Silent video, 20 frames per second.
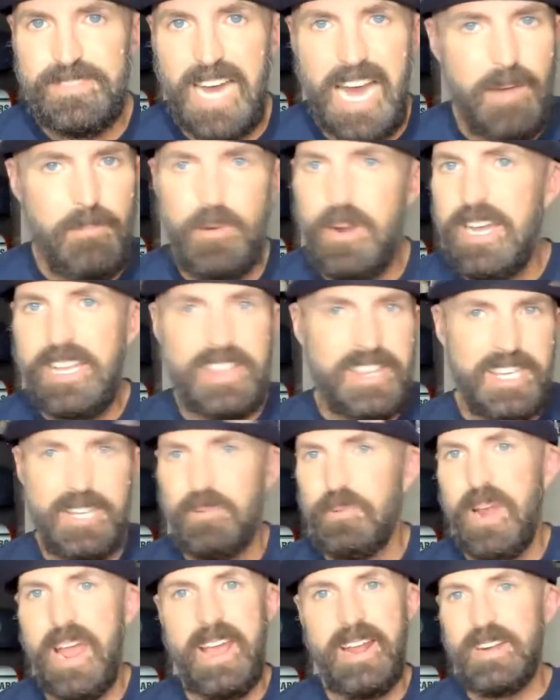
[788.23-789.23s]
I'm with
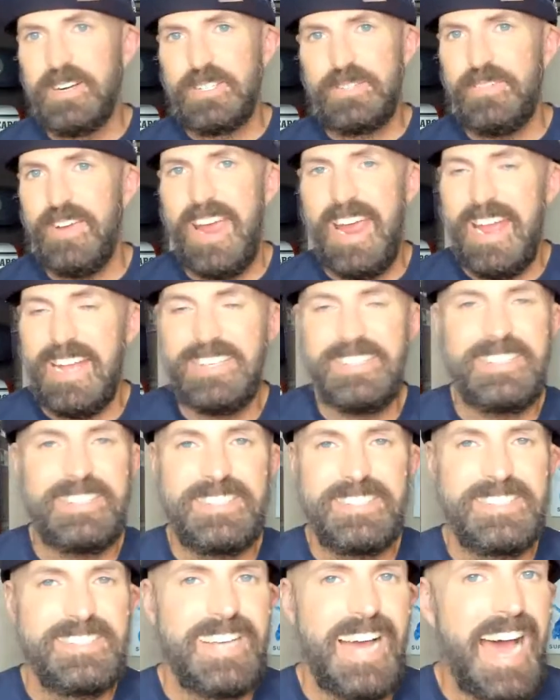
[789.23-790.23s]
you, Raiders fans.